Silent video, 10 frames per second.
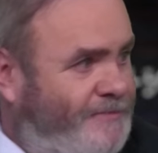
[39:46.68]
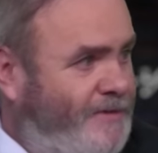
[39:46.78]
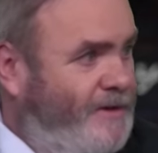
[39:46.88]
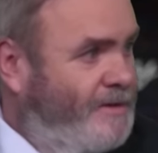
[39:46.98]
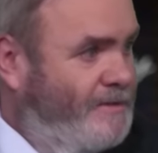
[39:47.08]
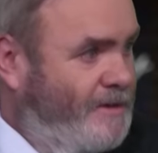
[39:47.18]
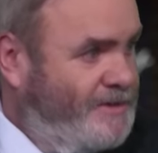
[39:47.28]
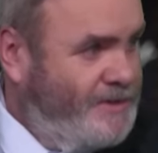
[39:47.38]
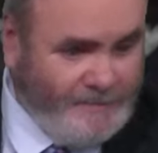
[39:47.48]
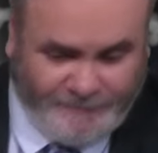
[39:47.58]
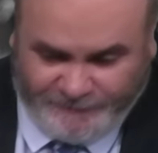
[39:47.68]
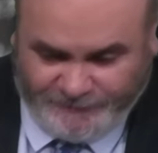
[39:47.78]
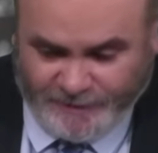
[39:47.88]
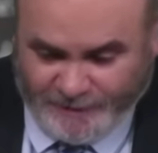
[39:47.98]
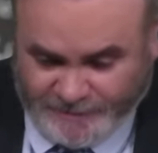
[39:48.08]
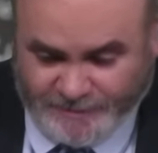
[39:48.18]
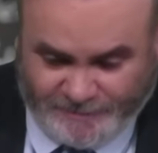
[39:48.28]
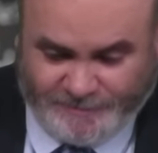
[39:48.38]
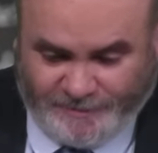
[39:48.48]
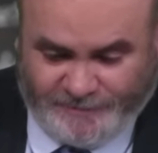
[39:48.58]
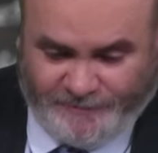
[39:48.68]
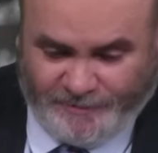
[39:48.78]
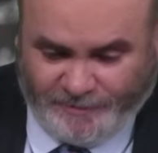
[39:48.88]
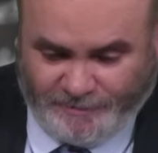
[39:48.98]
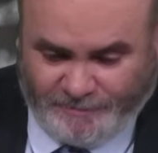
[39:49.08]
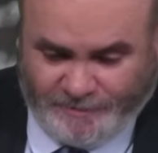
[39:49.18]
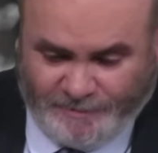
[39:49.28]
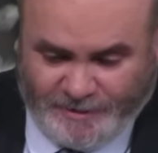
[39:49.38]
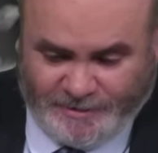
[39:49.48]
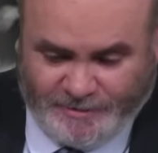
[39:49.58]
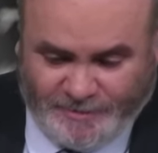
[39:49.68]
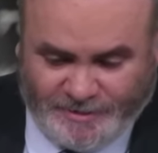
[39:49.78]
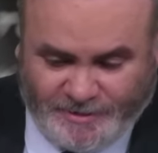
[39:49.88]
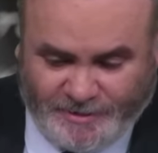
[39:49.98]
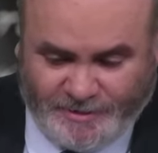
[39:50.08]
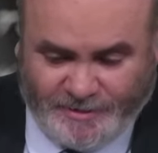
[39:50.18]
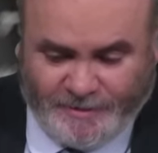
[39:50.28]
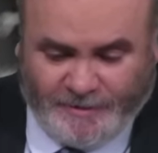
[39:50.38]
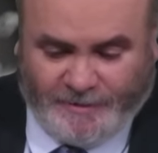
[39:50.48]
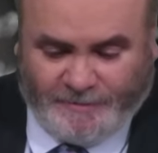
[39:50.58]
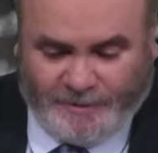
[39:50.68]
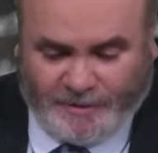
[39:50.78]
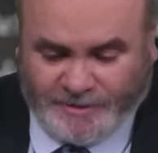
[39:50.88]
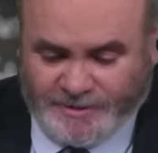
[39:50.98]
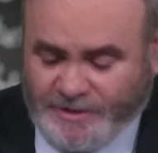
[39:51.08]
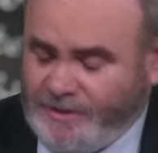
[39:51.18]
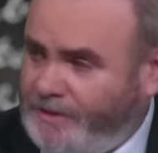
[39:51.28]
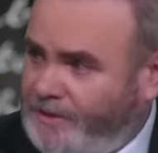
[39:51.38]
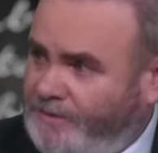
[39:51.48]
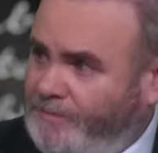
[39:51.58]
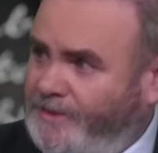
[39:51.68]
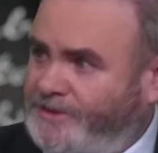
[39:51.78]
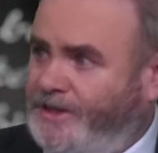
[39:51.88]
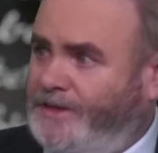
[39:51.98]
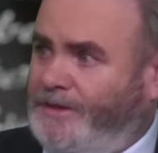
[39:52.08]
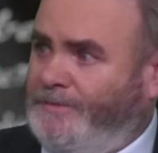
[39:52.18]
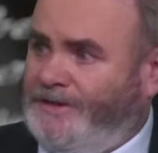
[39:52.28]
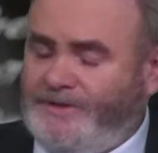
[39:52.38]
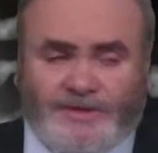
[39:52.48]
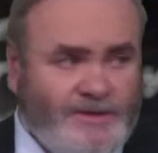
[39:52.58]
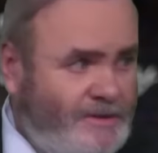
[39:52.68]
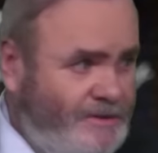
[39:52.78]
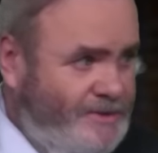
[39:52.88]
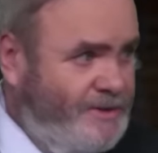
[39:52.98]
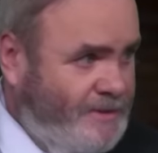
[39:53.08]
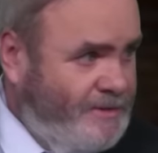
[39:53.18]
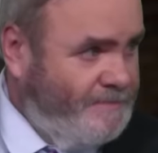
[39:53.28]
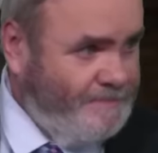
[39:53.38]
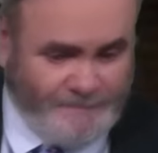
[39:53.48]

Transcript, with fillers: fifty. Isaiah fifty, that, uh, that's very, I'm glad you mentioned that. Yeah. Because th another messianic passage in Isaiah